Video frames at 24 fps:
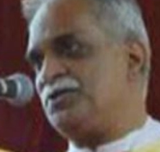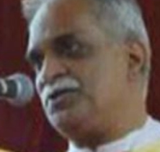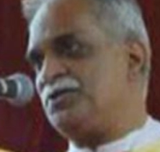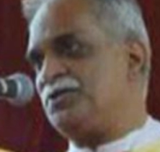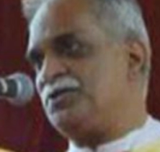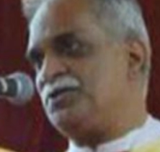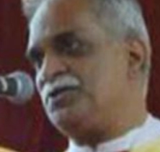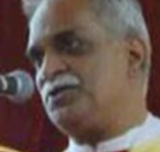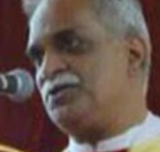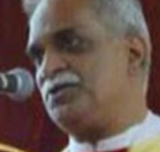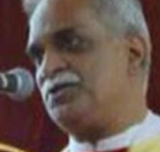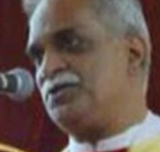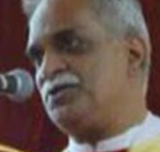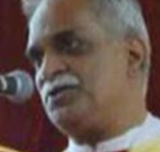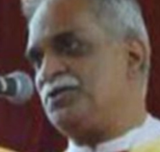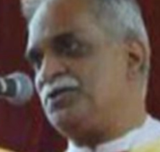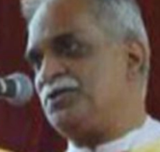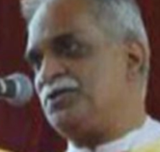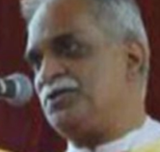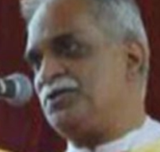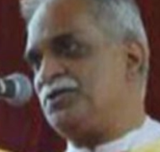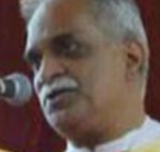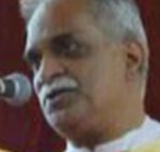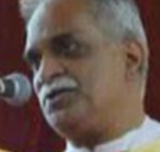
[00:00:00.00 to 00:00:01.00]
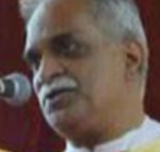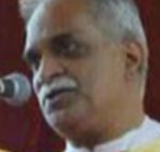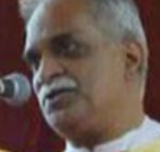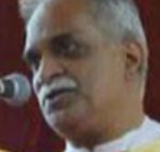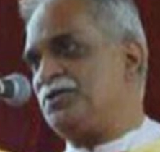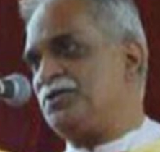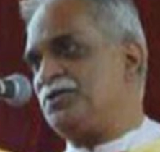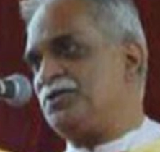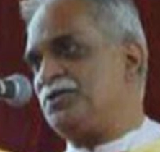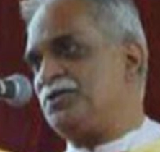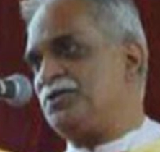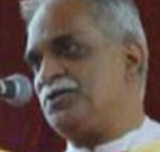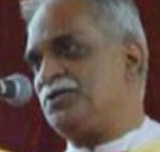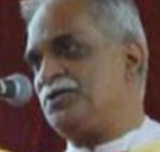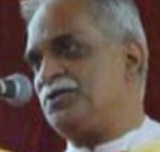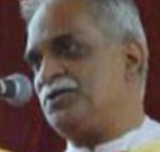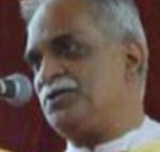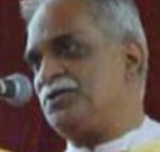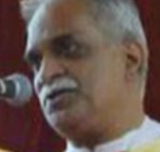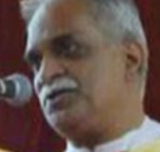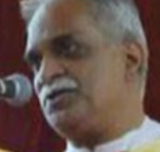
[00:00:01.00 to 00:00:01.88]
Nothing is said.